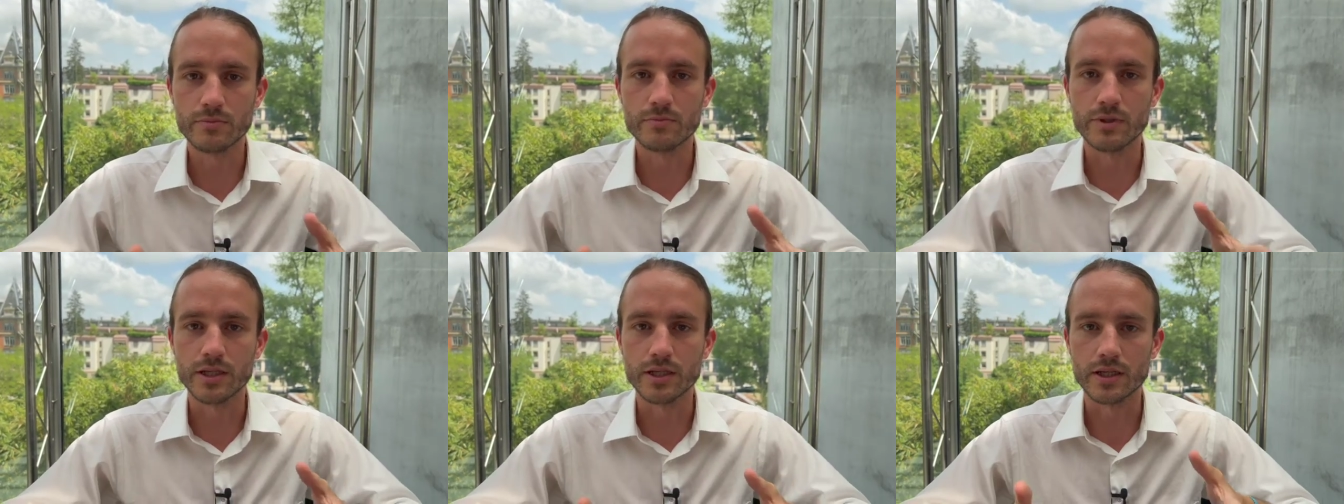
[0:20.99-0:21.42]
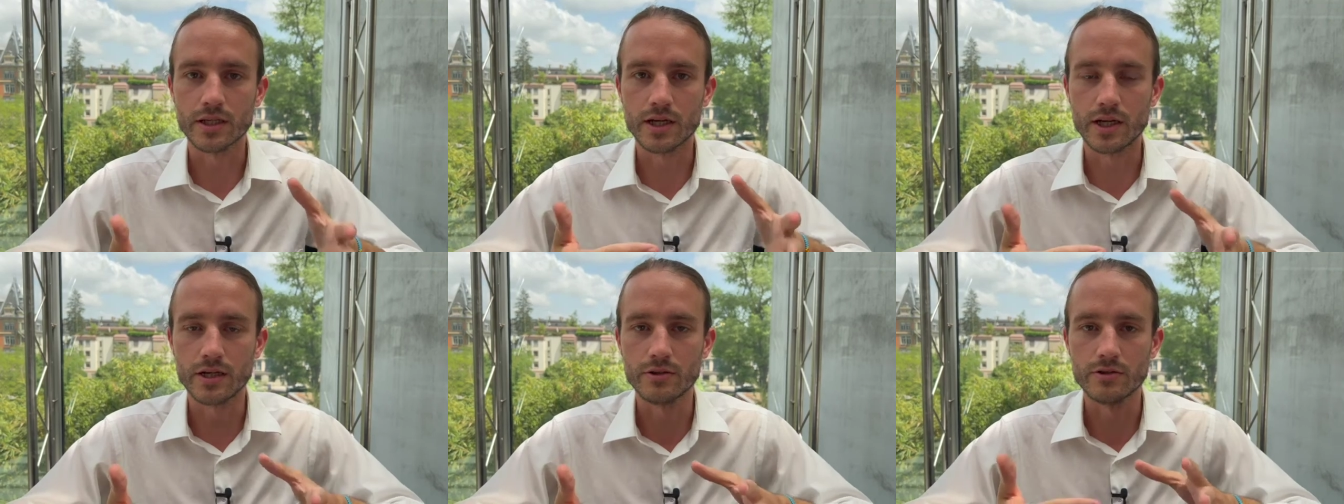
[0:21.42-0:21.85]
meaning
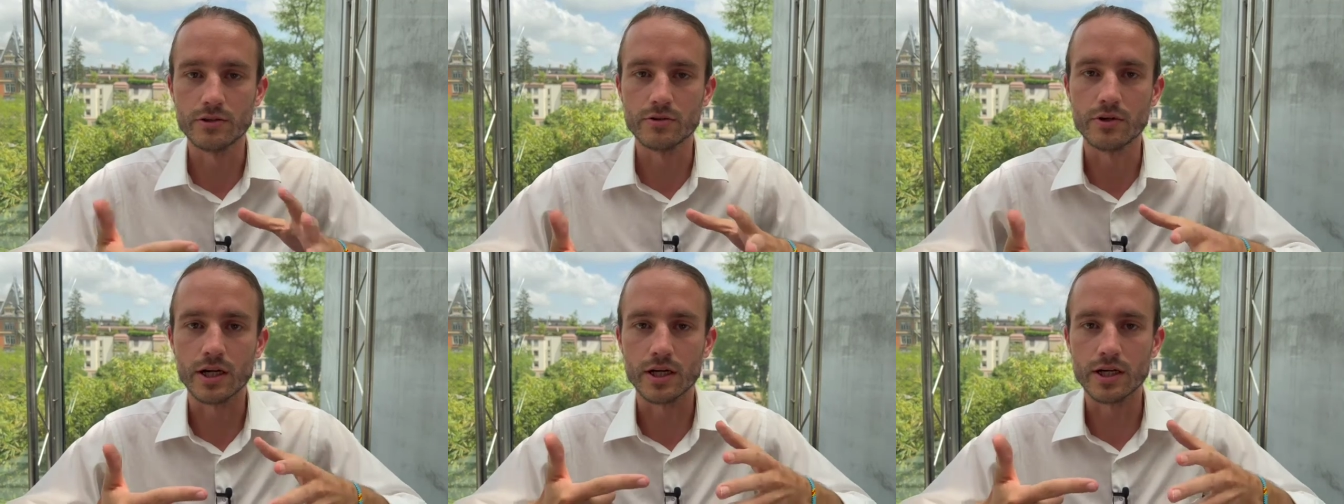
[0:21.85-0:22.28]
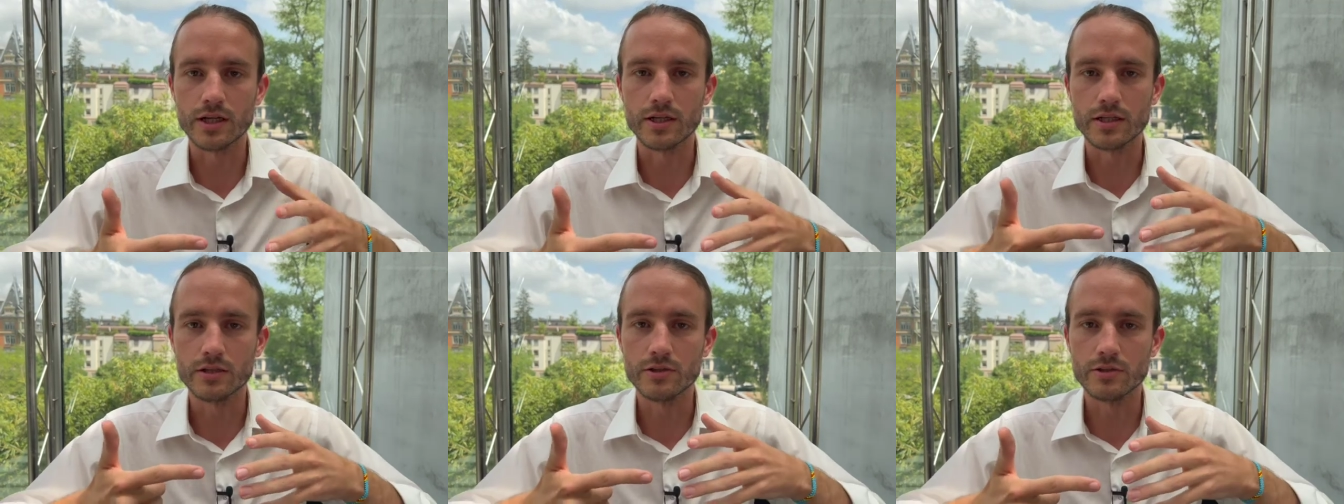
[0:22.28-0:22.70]
how do I
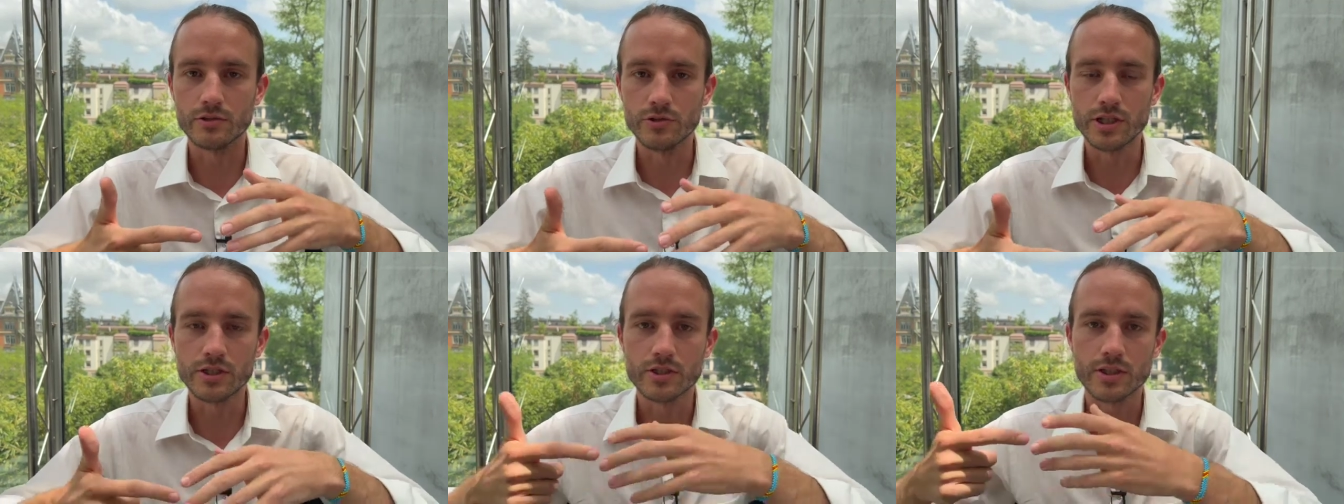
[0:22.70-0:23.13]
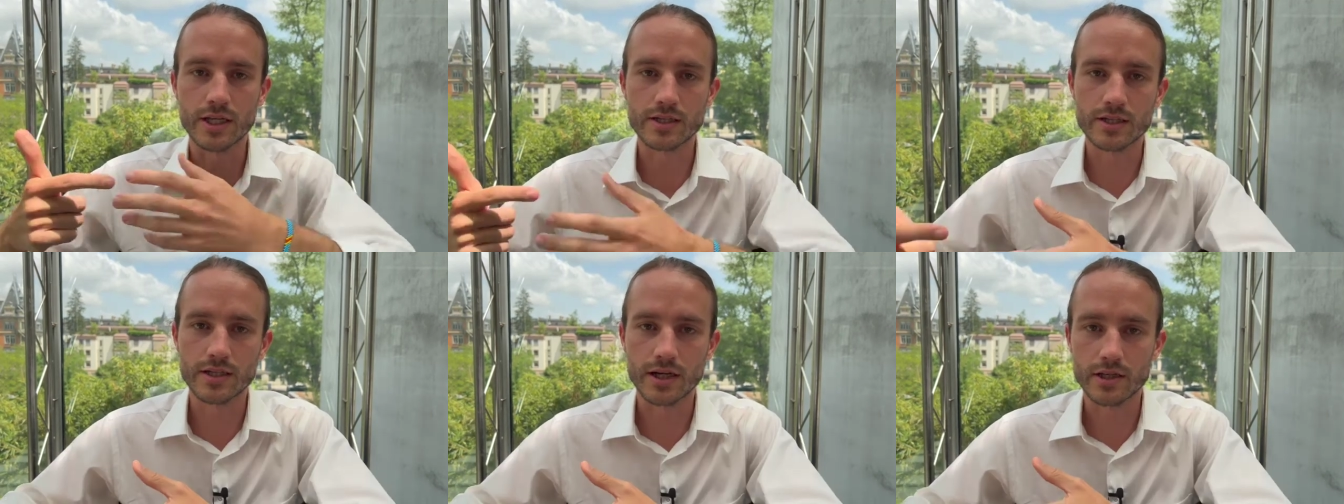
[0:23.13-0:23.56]
reach
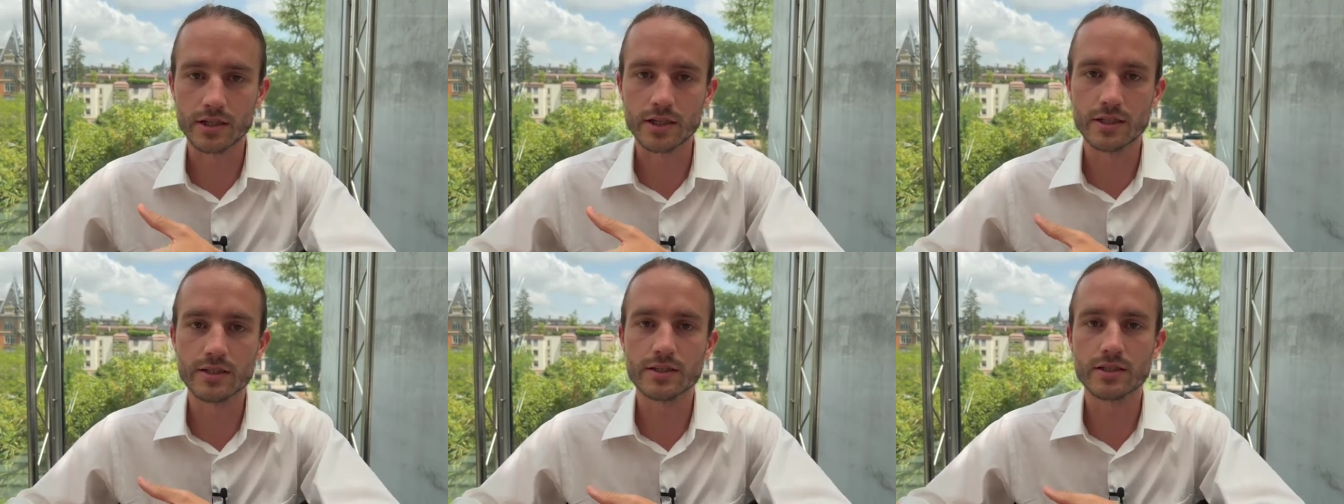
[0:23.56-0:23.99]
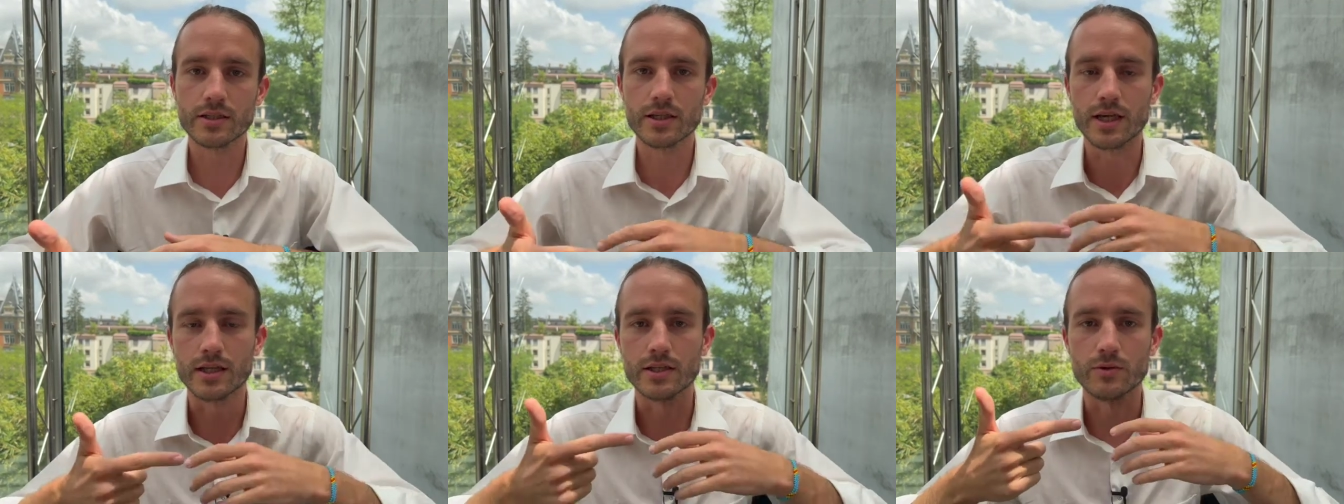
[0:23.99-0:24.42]
that target
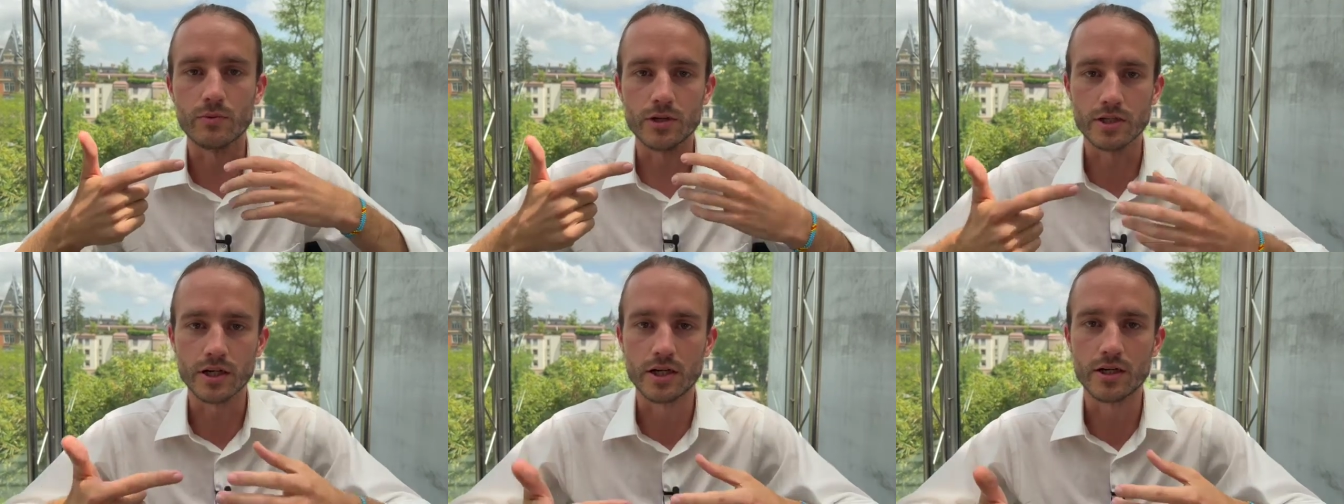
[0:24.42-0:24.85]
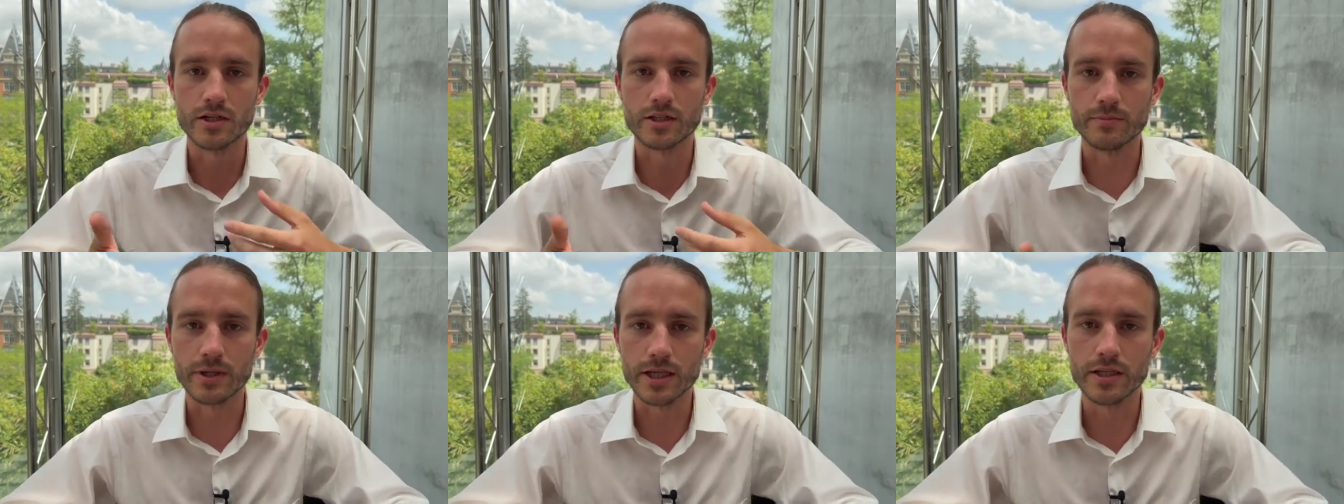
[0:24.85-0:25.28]
and what are the
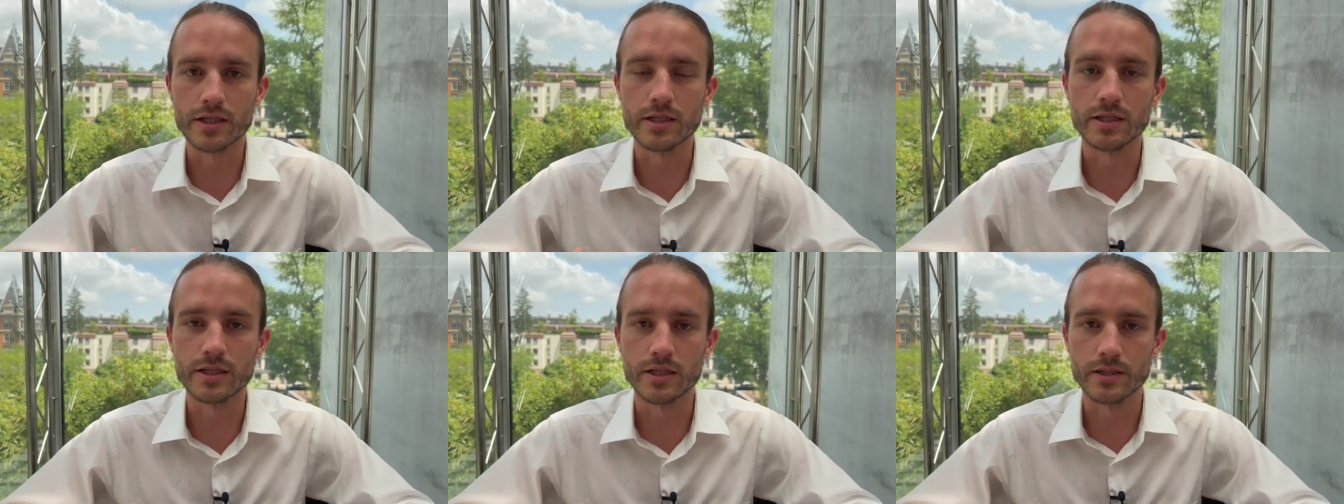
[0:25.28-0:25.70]
main